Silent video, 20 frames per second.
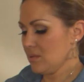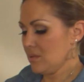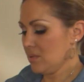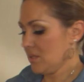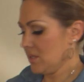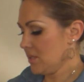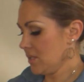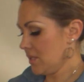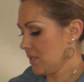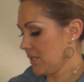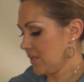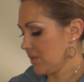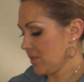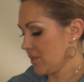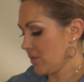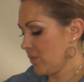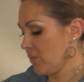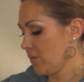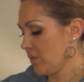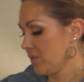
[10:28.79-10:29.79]
And you got the
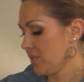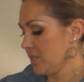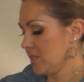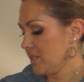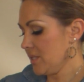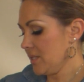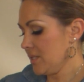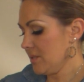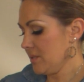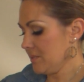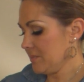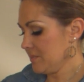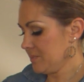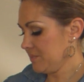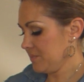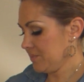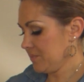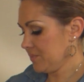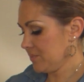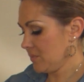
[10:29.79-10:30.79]
corn in there.
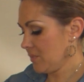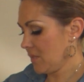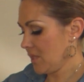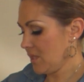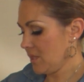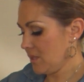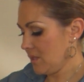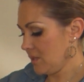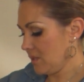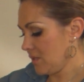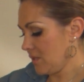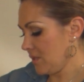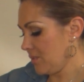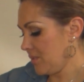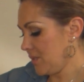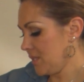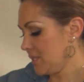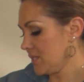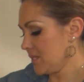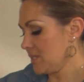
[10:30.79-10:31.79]
Get a
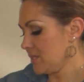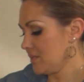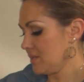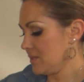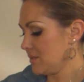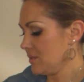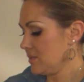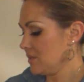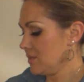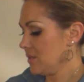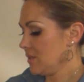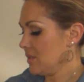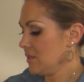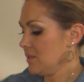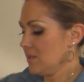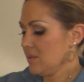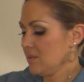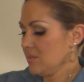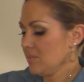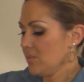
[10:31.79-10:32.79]
piece of
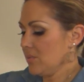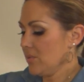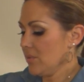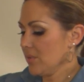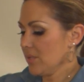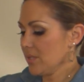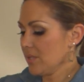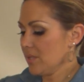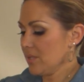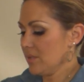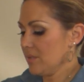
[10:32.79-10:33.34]
pork.